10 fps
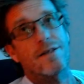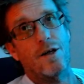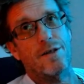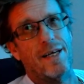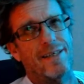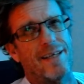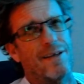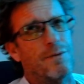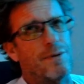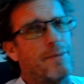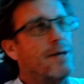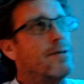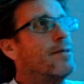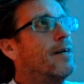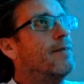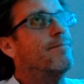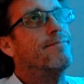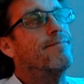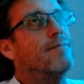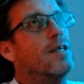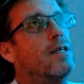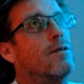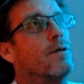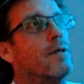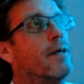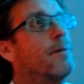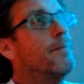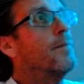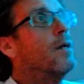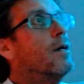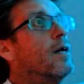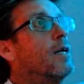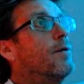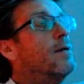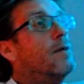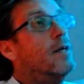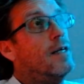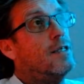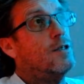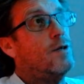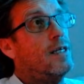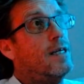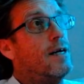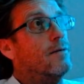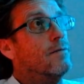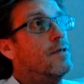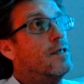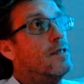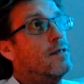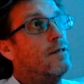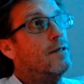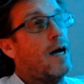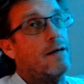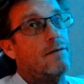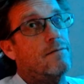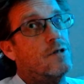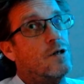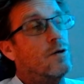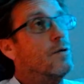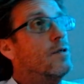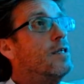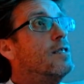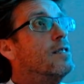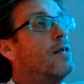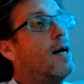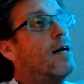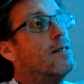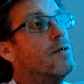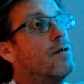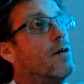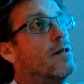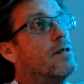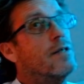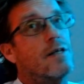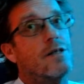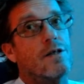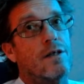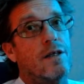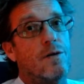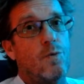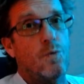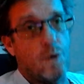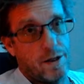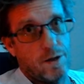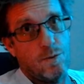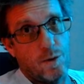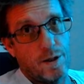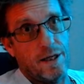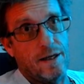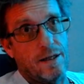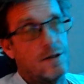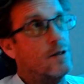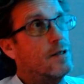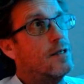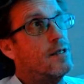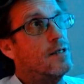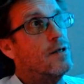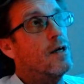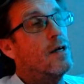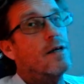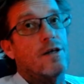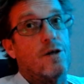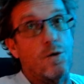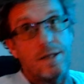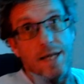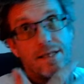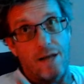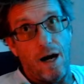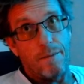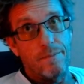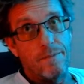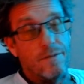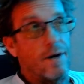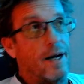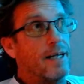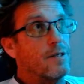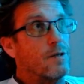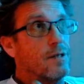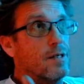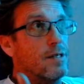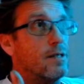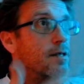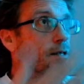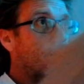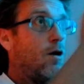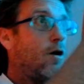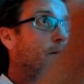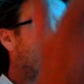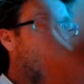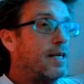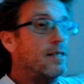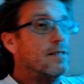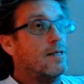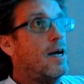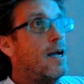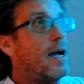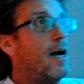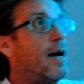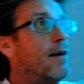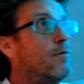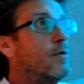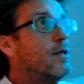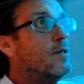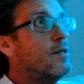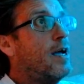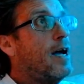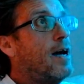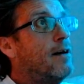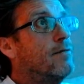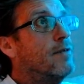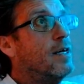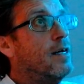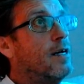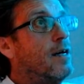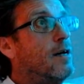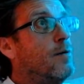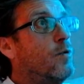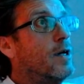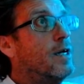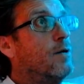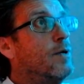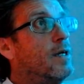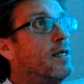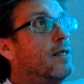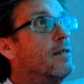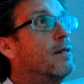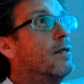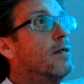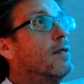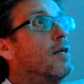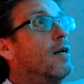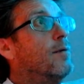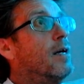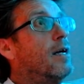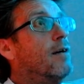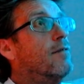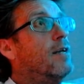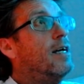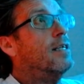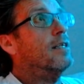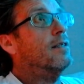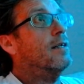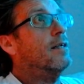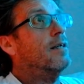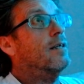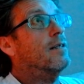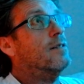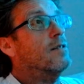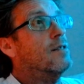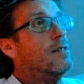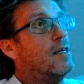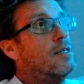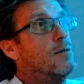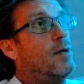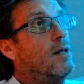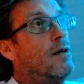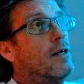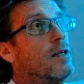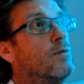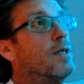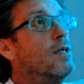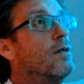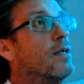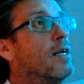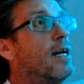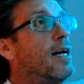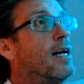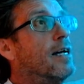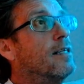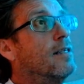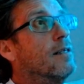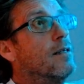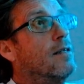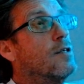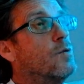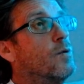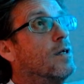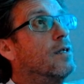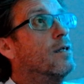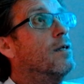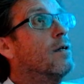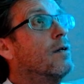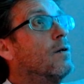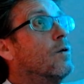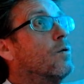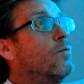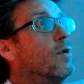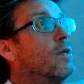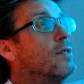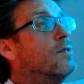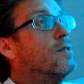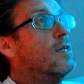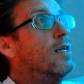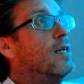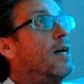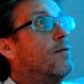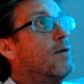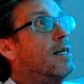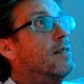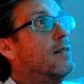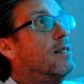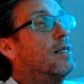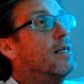all tied together with the mouse. I'll get into it later. Anyway, and I can shrink it down to this little dot. So these dots are essentially what you're working on. So this is your desktop, right? So these are all things that I have, windows I have that I'm working with. I might have that in there. So this is actually my login window that I had. This one I ran the